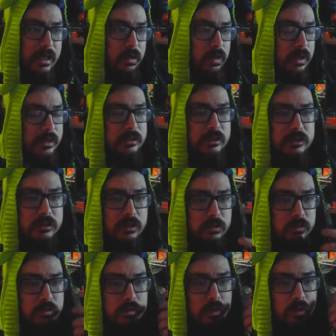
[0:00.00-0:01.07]
just so
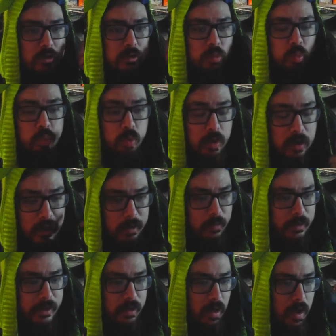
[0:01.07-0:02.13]
looks
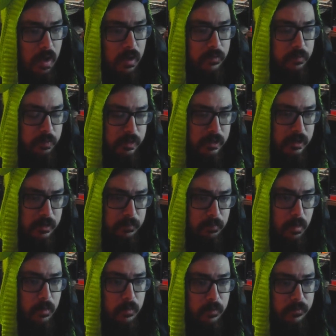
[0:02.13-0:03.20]
really off with the
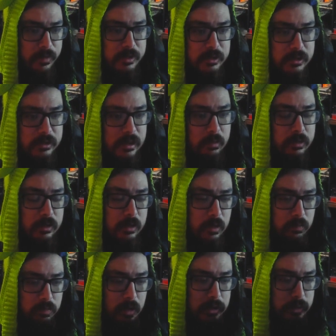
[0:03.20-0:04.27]
Marvel Avengers.
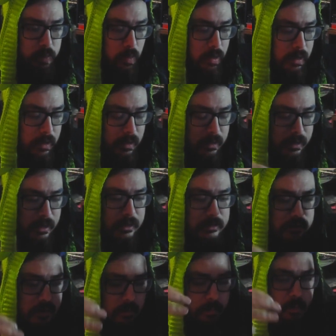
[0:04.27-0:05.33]
That's one of the things
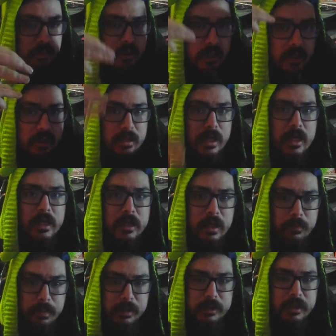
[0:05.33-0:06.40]
that people didn't like
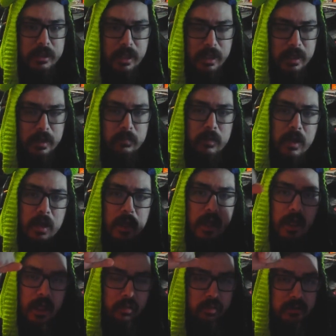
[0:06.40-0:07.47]
about the game.
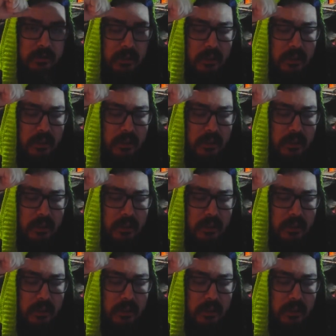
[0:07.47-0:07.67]
It was the